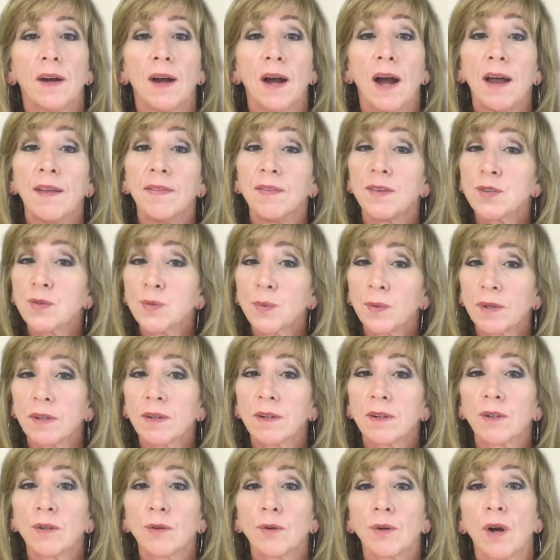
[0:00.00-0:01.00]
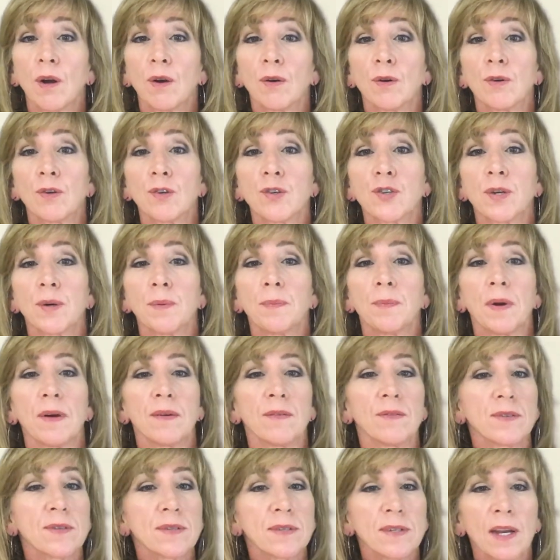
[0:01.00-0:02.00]
And this would include ownership
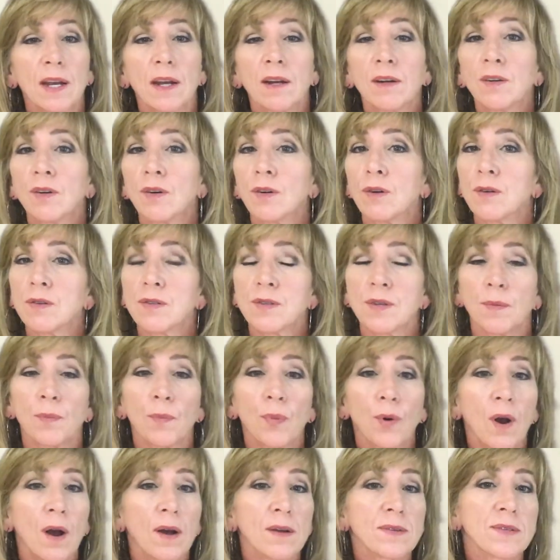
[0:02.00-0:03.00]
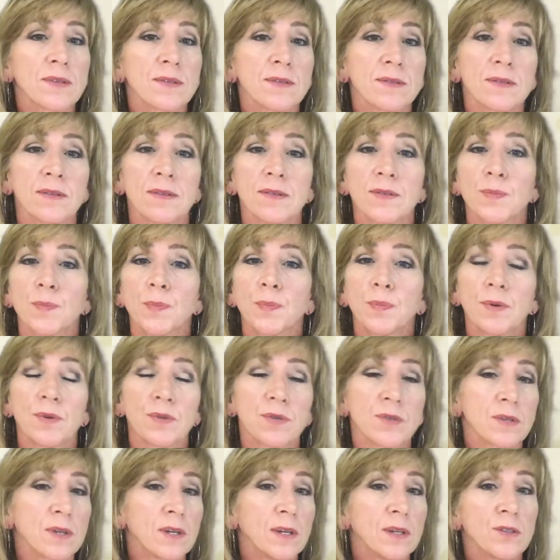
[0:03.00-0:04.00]
of standards and processes,
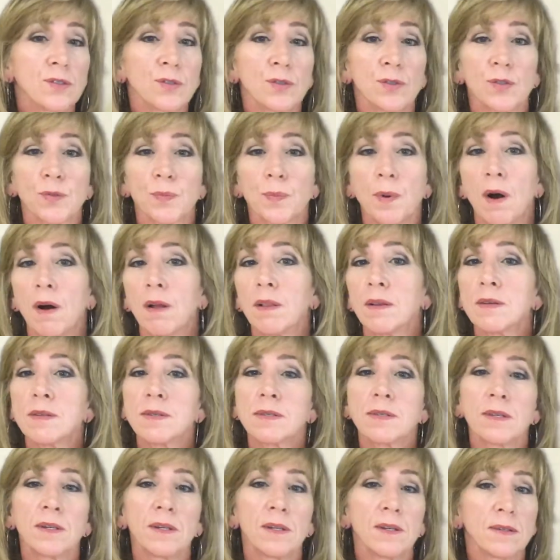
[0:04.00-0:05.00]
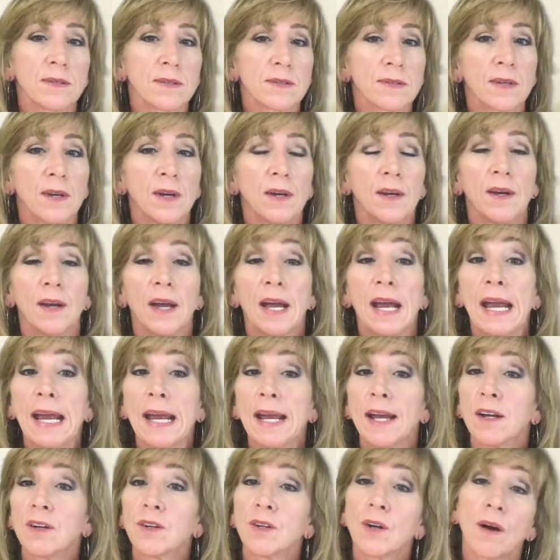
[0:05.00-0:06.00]
procedures, policies,
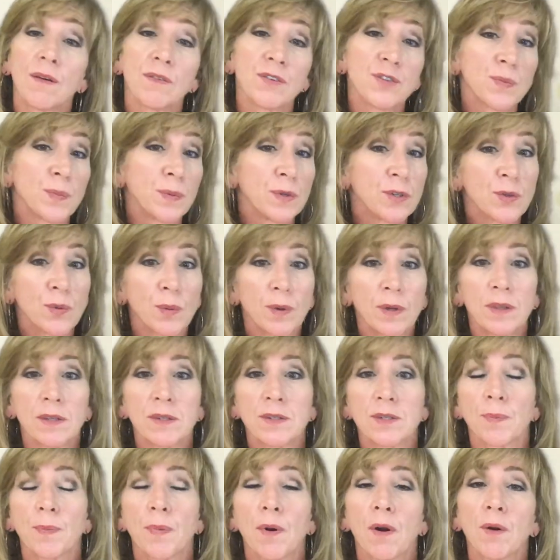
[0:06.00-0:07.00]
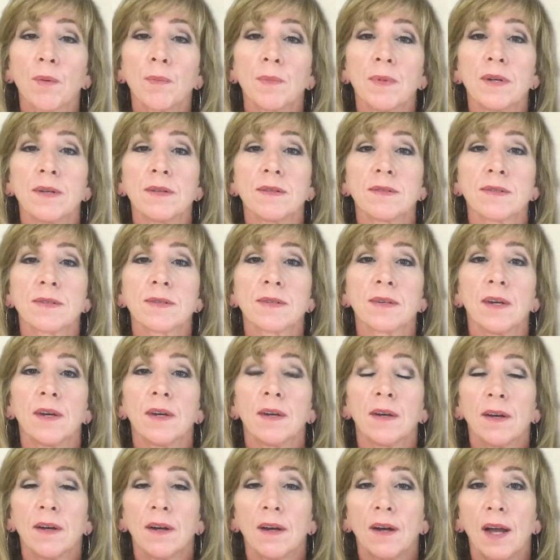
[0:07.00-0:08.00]
handoffs between the departments,
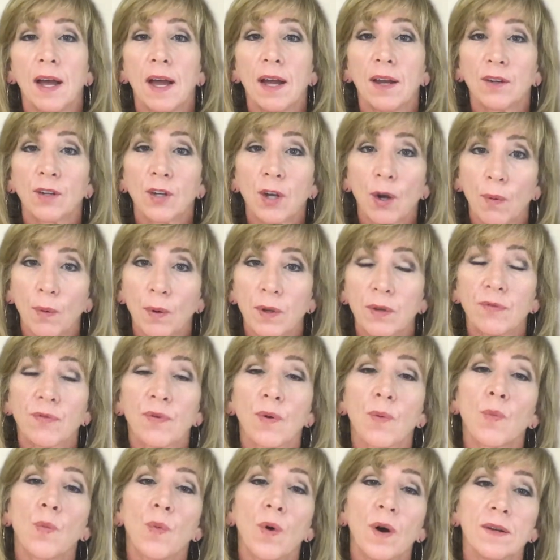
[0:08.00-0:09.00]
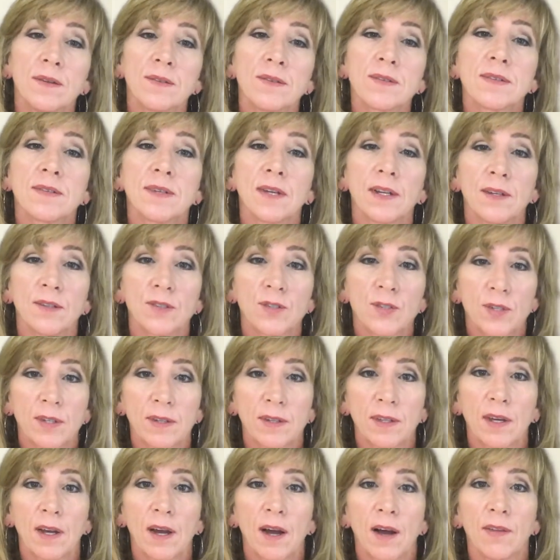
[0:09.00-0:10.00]
and going from one stage to
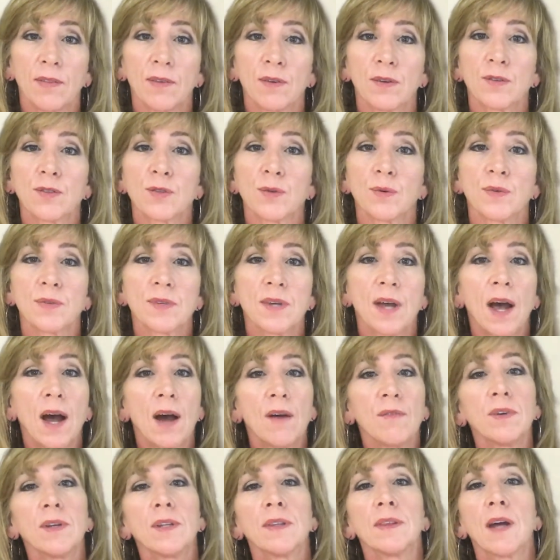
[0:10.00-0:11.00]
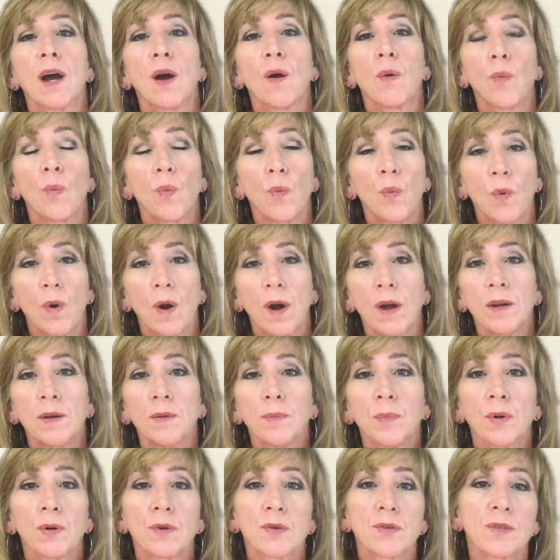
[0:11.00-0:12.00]
the other. So it's having that
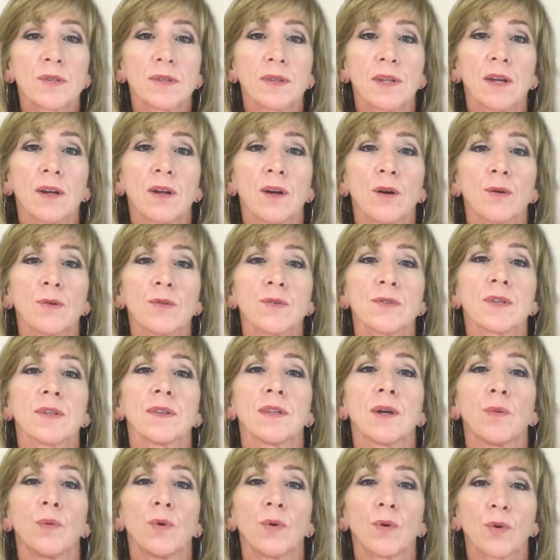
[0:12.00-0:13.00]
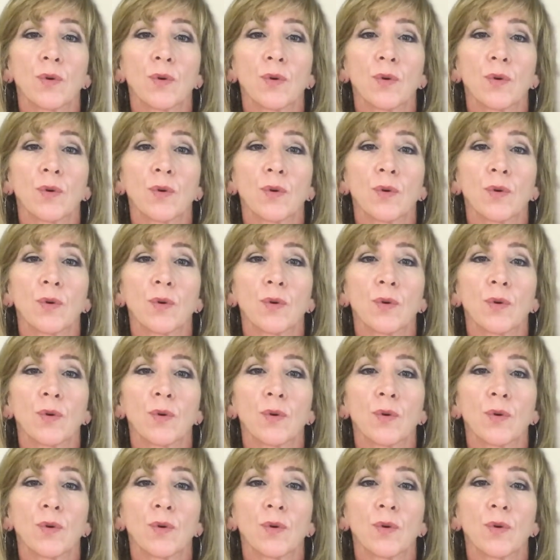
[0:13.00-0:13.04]
one person that owns it that will